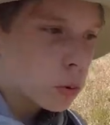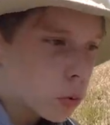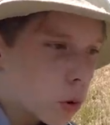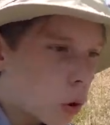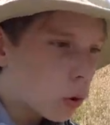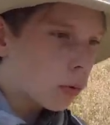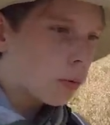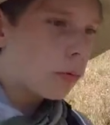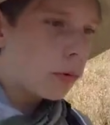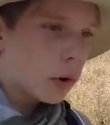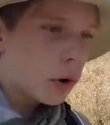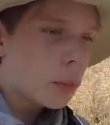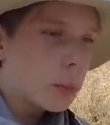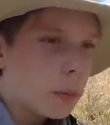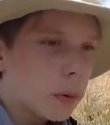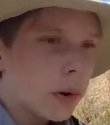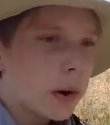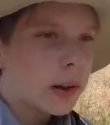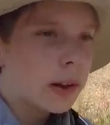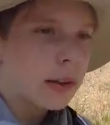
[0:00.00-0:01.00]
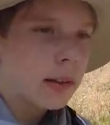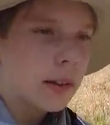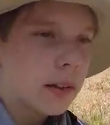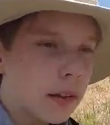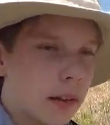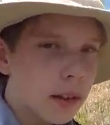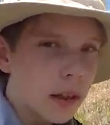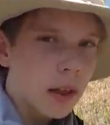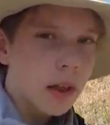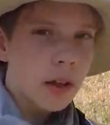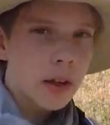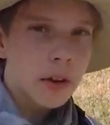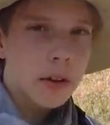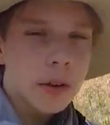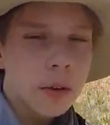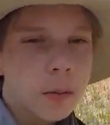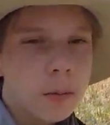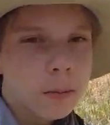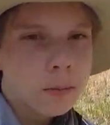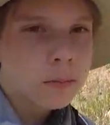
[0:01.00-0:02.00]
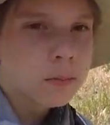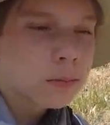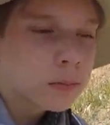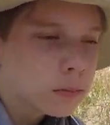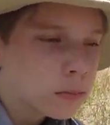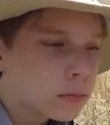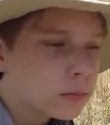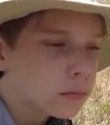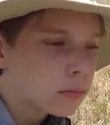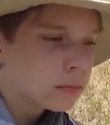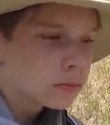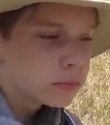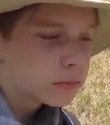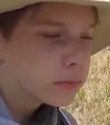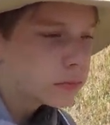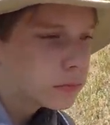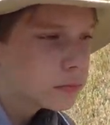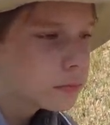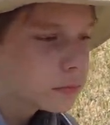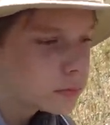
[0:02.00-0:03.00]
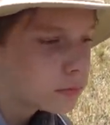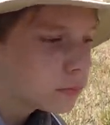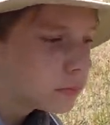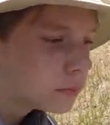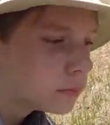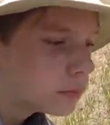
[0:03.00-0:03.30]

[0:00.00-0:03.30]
cool footprints in there. Yeah, I really like the tracks.